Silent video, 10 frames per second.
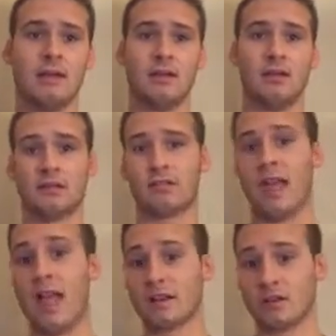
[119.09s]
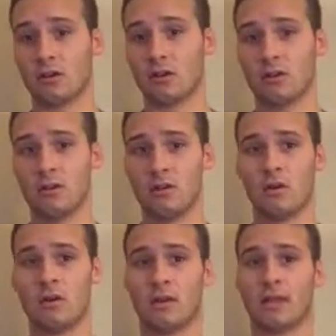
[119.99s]
that looks tactical
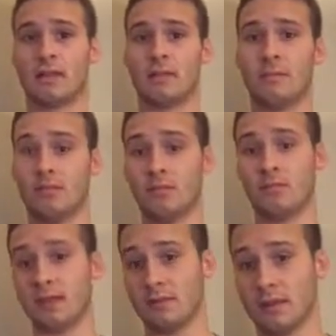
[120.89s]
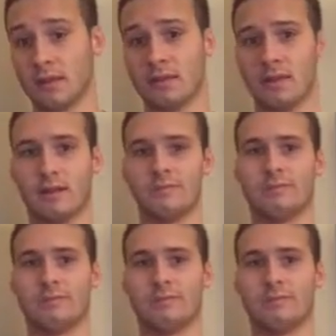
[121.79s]
or like it can be used by the military.